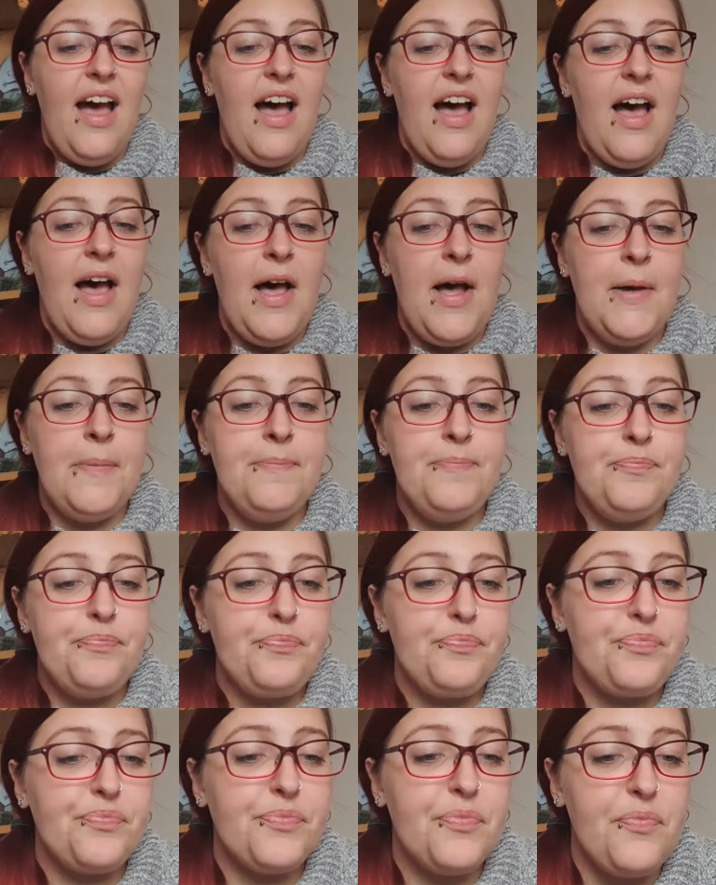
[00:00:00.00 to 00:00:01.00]

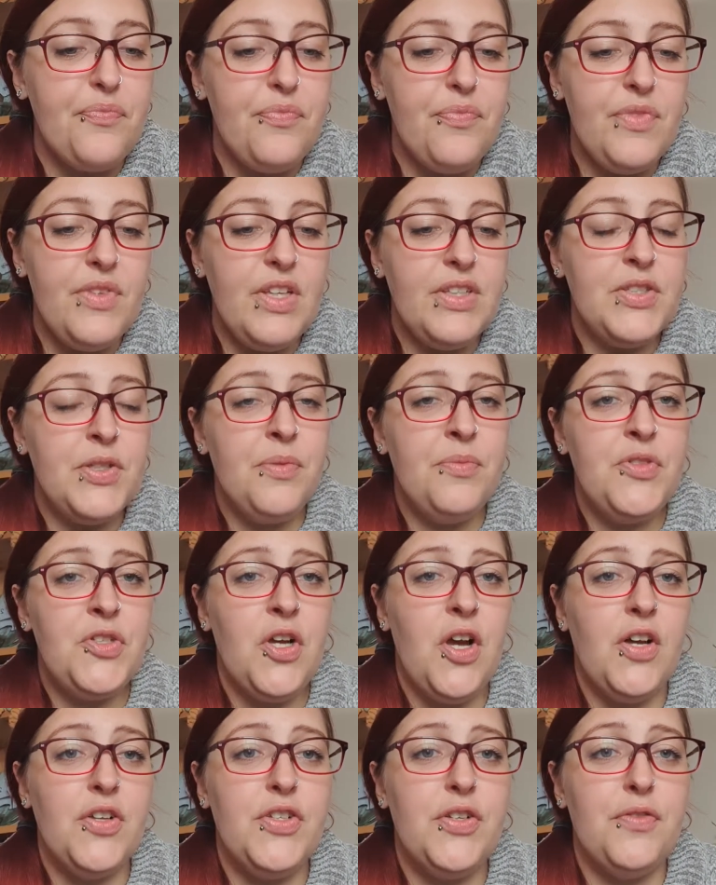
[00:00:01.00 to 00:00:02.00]
So I'm in
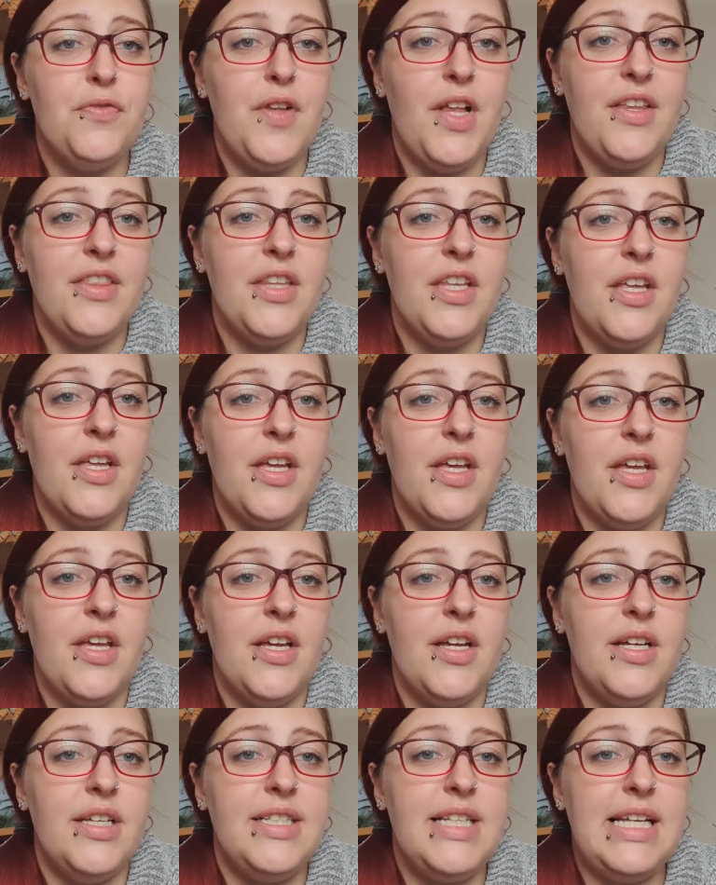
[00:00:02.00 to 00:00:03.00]
charge of like
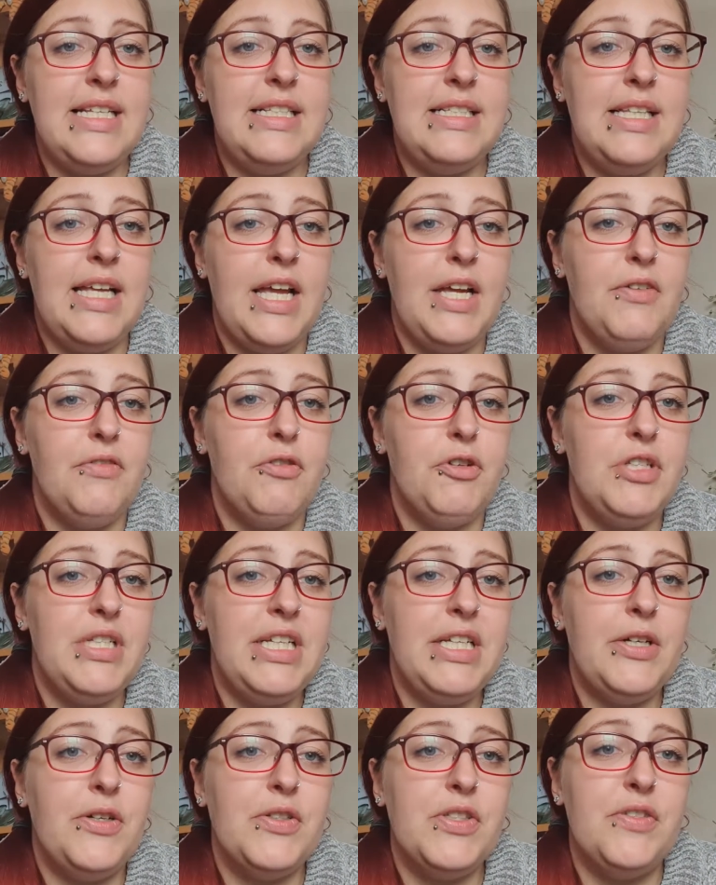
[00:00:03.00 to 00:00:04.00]
the day-to-day
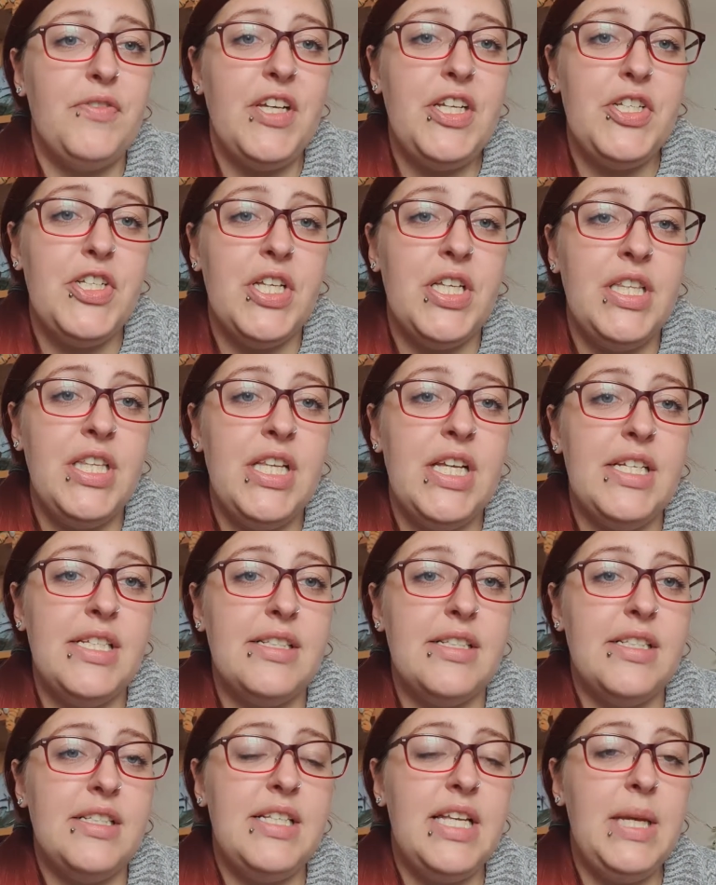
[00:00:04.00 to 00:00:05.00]
routine conservation.
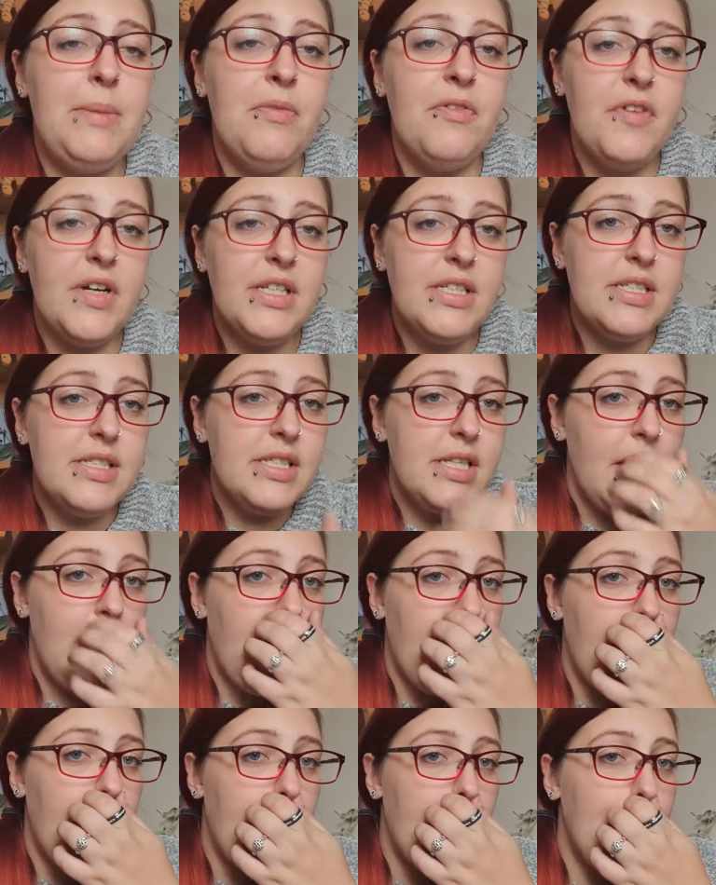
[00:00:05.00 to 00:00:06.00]
There's a team of us,
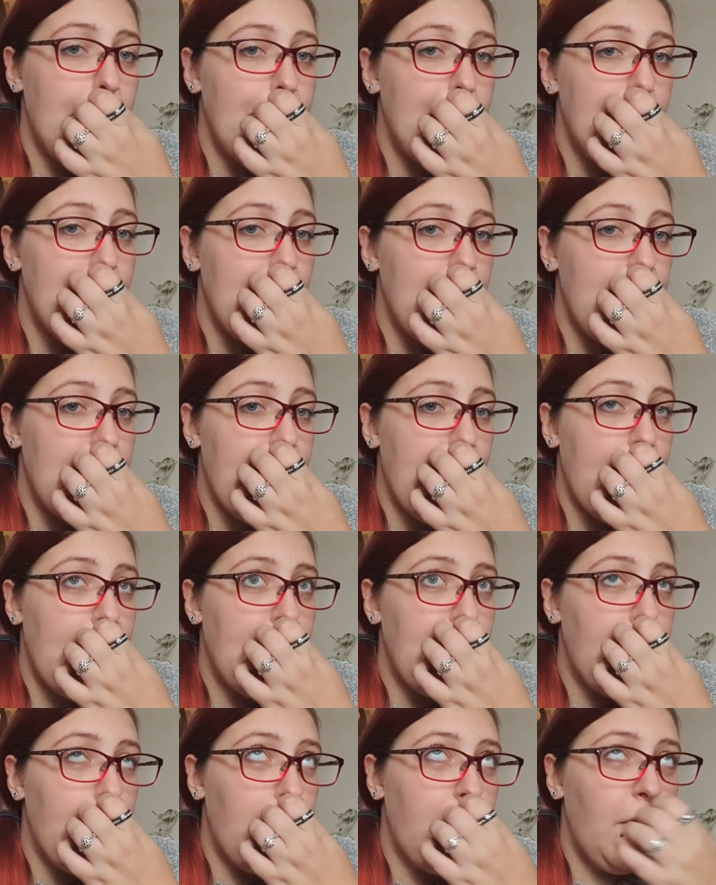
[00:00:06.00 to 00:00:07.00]
me
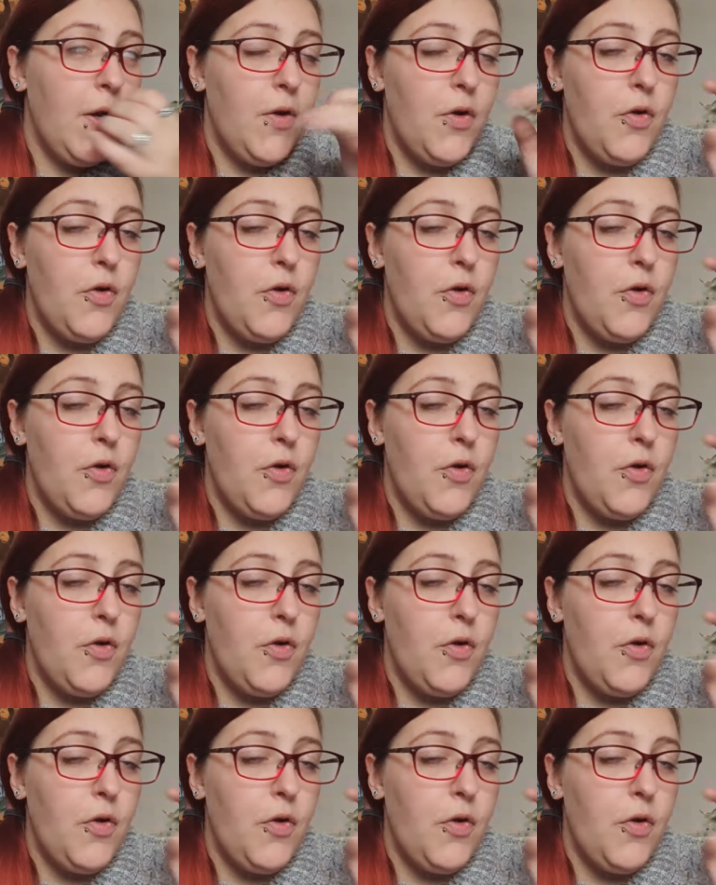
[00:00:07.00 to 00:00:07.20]
and